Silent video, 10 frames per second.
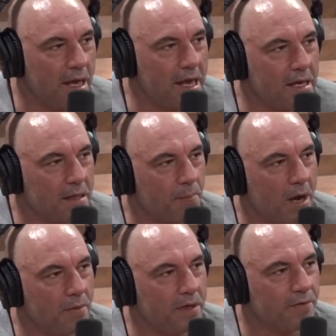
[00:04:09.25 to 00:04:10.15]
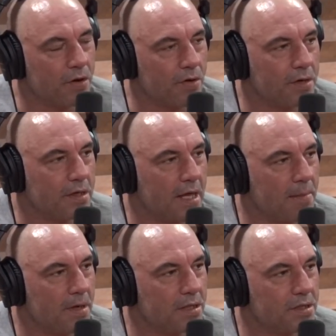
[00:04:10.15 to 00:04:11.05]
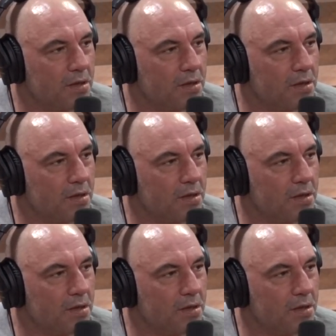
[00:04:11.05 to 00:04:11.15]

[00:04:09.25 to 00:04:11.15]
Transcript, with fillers: And you probably wouldn't even hurt it that much.